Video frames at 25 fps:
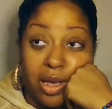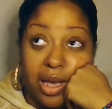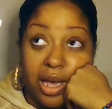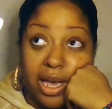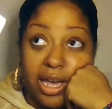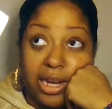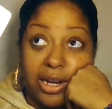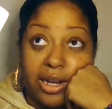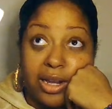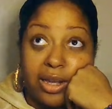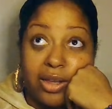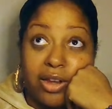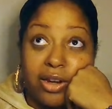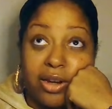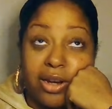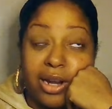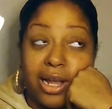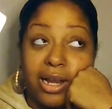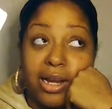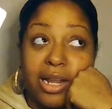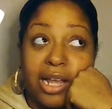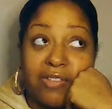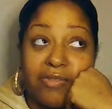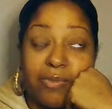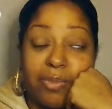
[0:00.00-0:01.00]
And it could
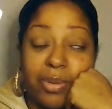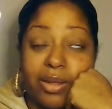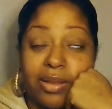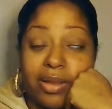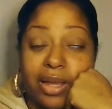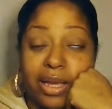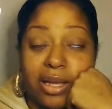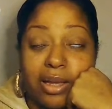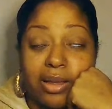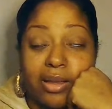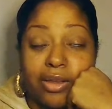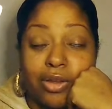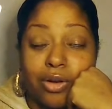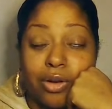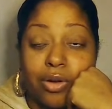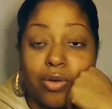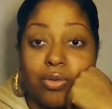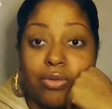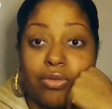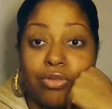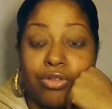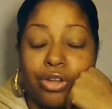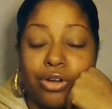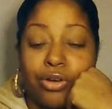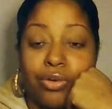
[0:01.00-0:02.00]
not have been like, you know,
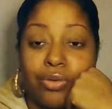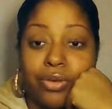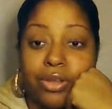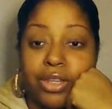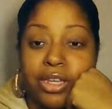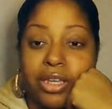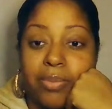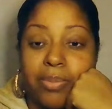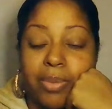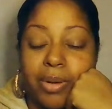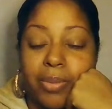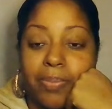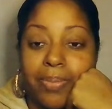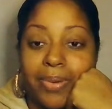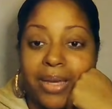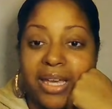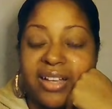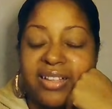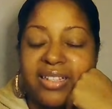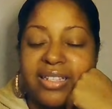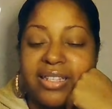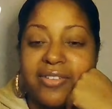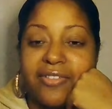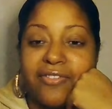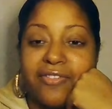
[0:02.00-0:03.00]
literally, but
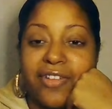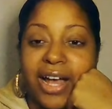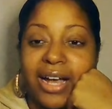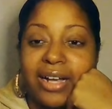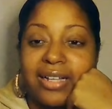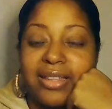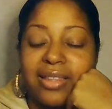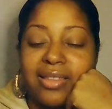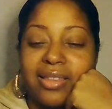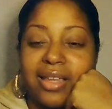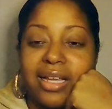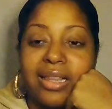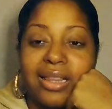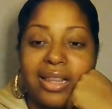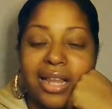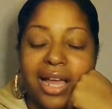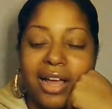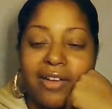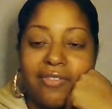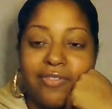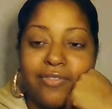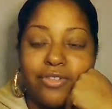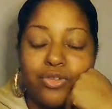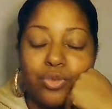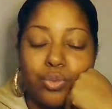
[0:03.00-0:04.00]
because the fact that they
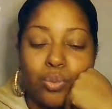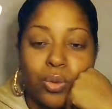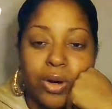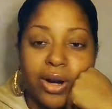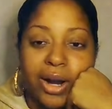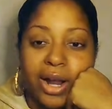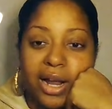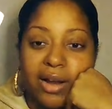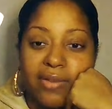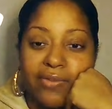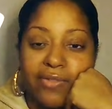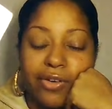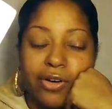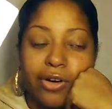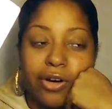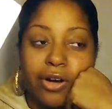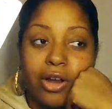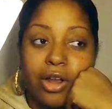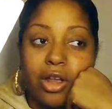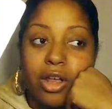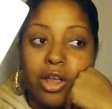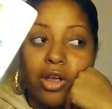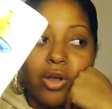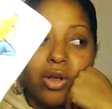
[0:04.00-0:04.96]
left whatever